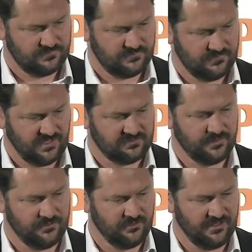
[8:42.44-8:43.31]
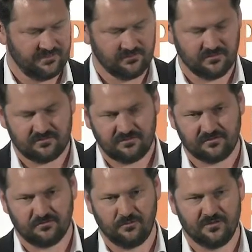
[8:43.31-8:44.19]
That's about all I had, guys.
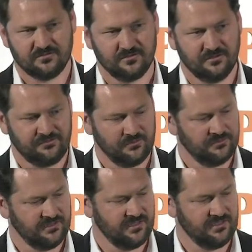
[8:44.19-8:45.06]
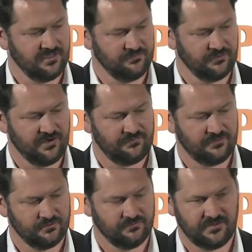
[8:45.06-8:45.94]
Thanks very much. I'll leave you with an
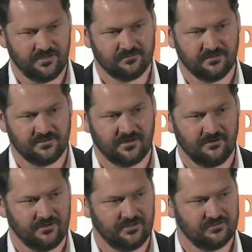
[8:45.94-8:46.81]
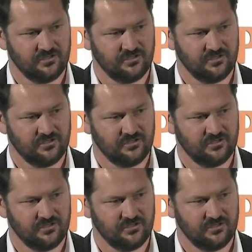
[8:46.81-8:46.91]
infographic of our current ESG